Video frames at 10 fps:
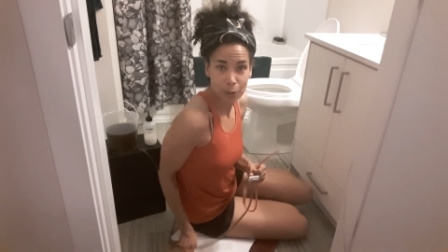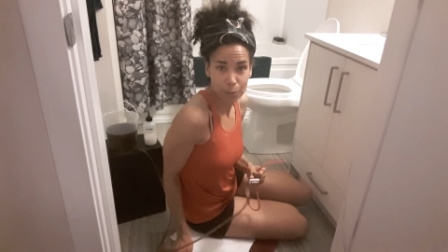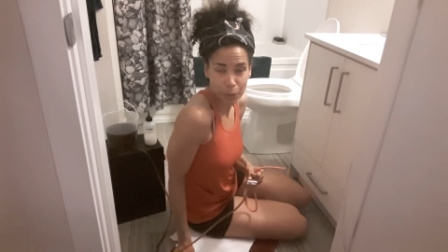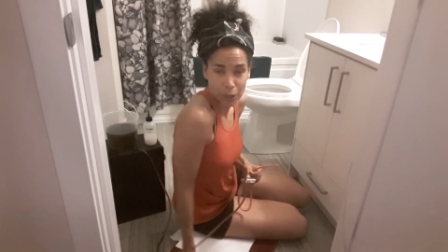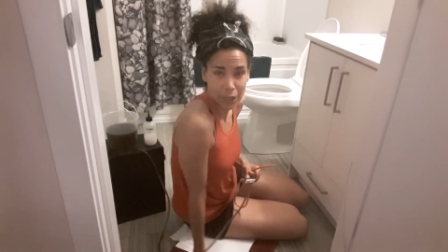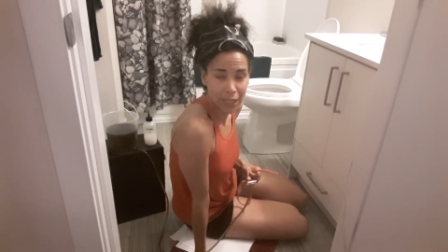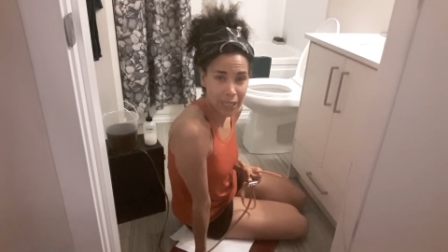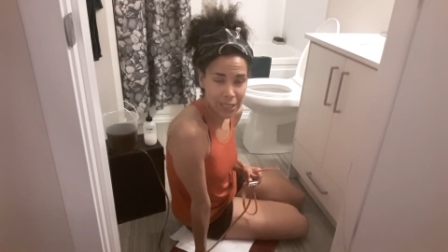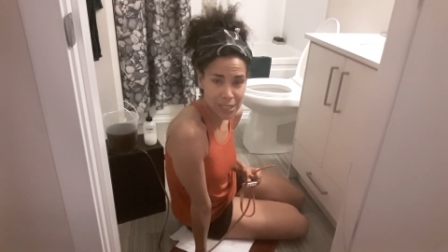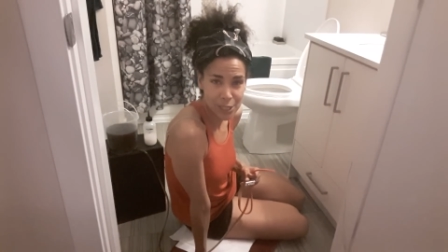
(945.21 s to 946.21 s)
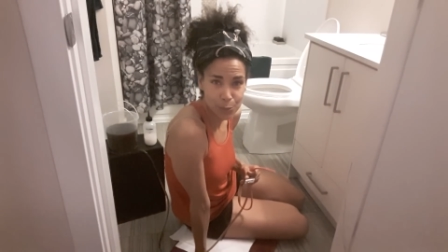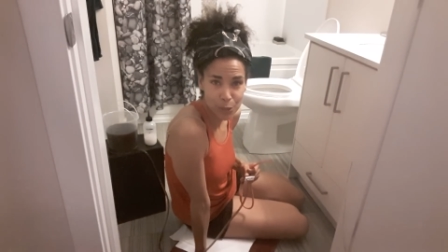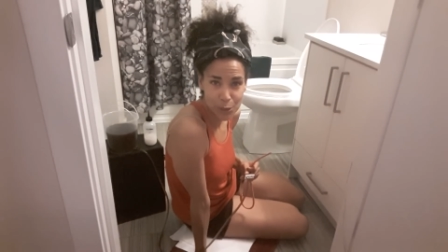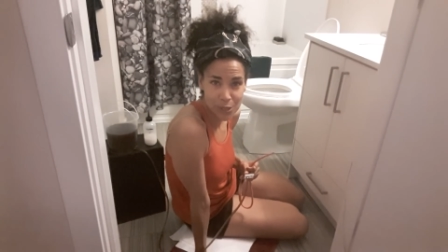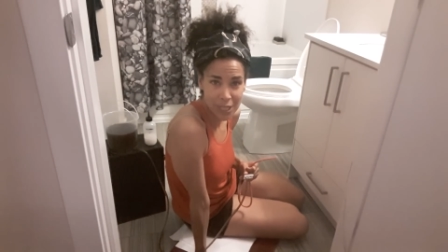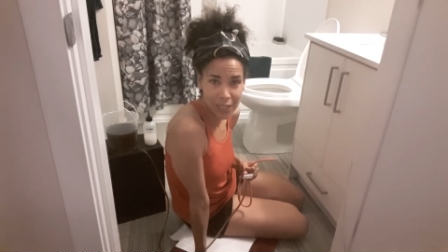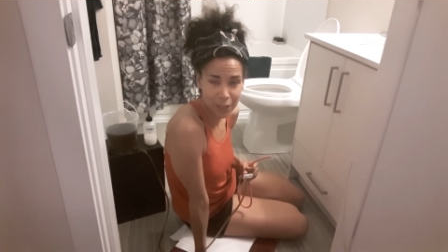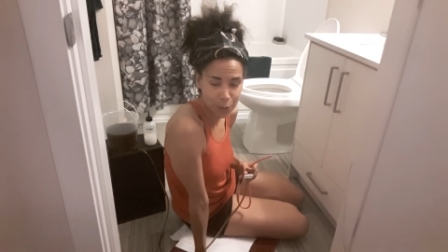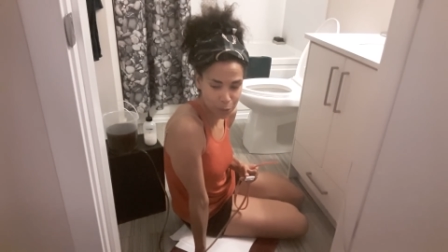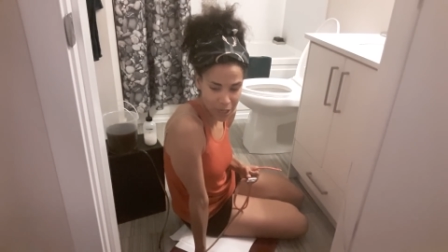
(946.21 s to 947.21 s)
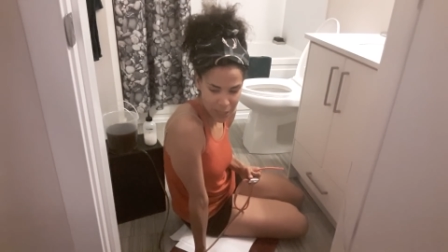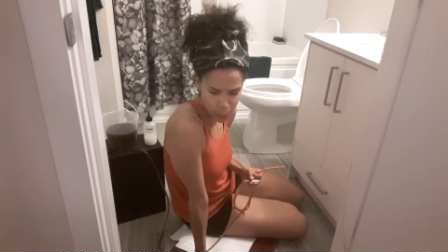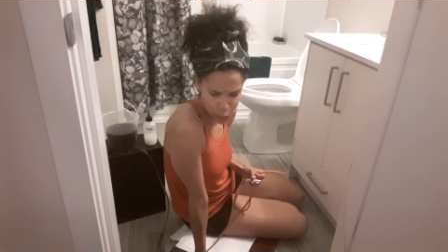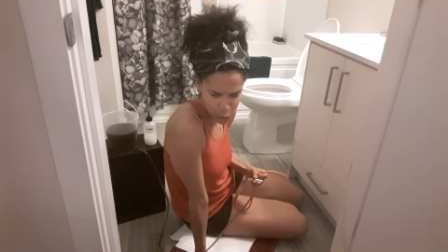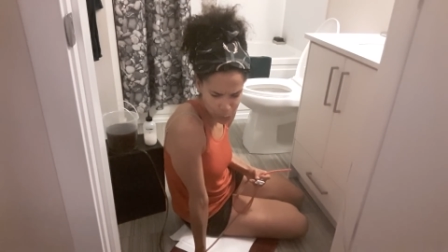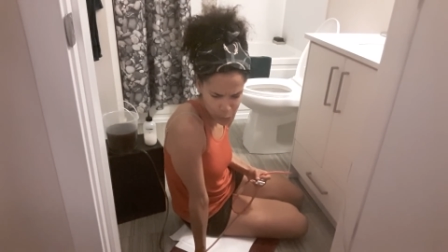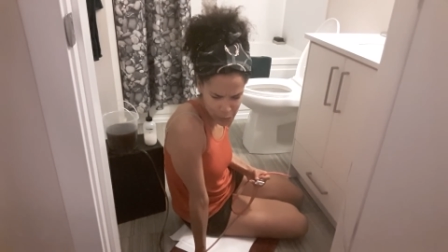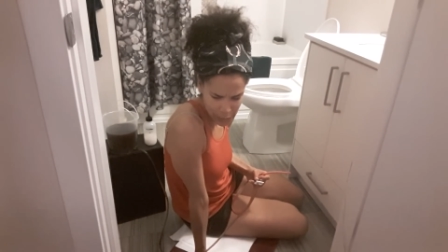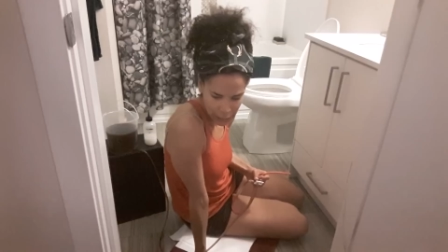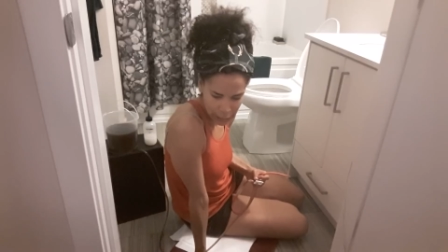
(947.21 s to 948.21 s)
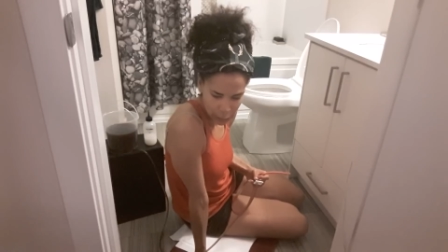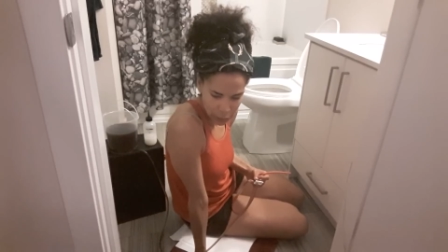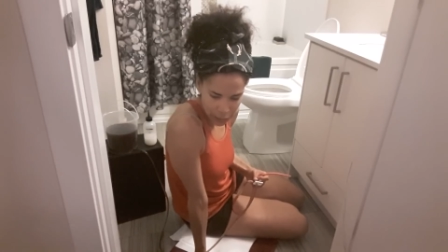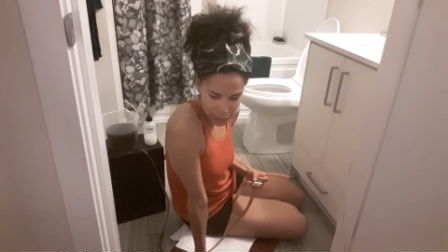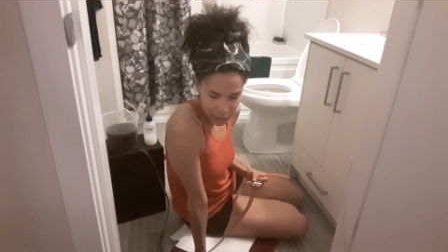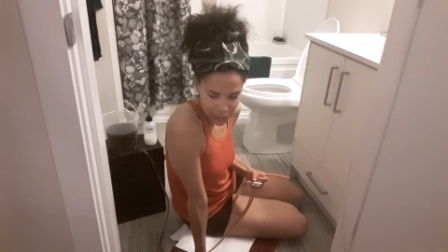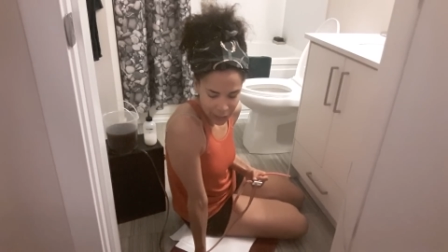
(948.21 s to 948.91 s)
or a book, and I listen to music, or praise and worship music, or